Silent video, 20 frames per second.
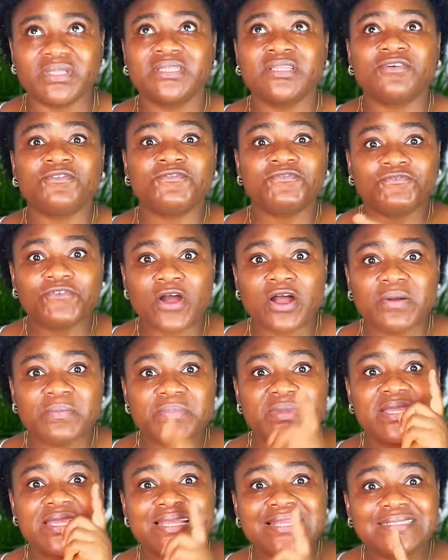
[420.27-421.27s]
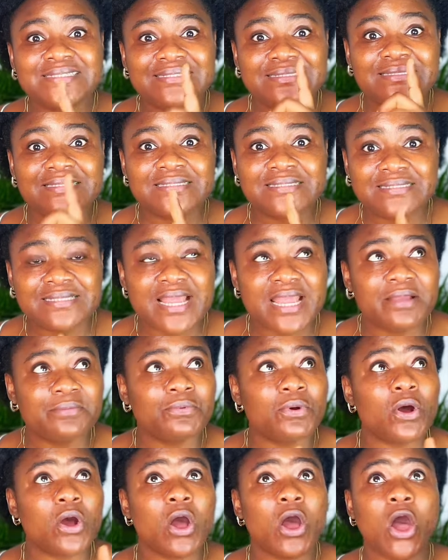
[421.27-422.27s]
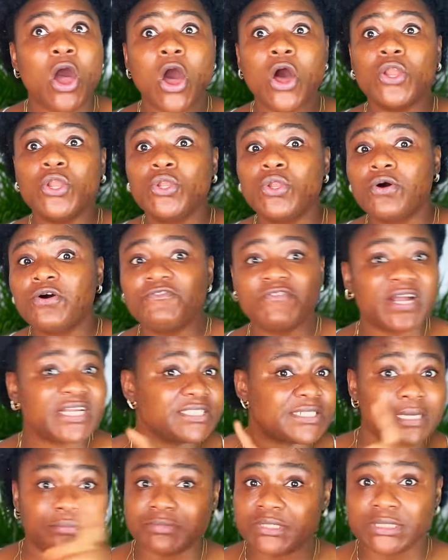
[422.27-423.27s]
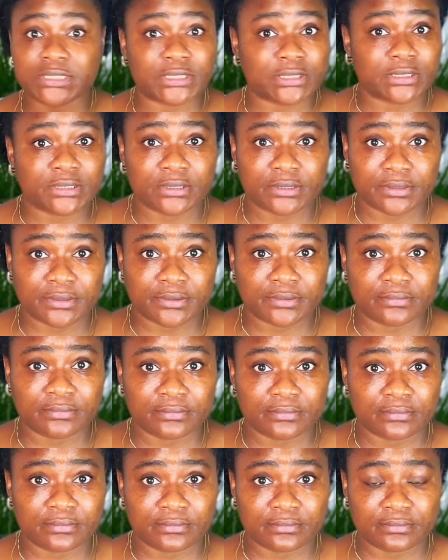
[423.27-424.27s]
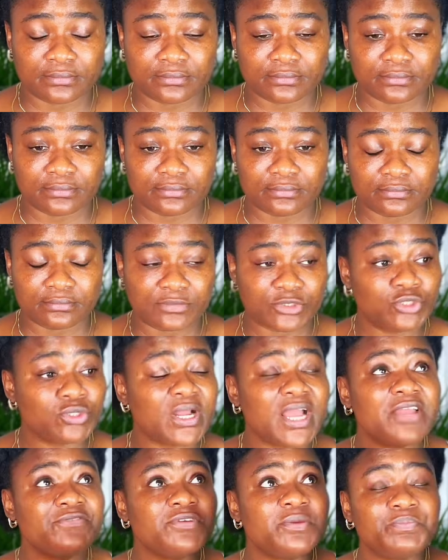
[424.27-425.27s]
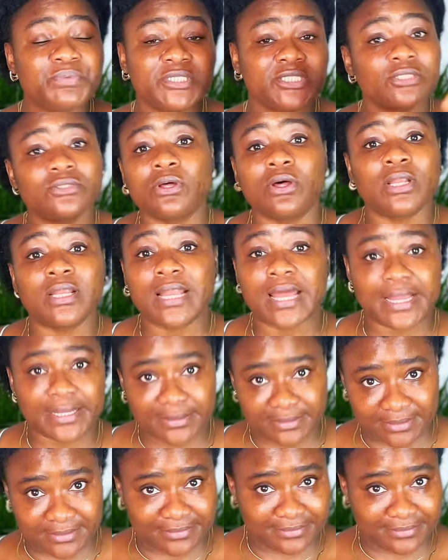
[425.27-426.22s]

The form is the same all over Germany. You can even print it online.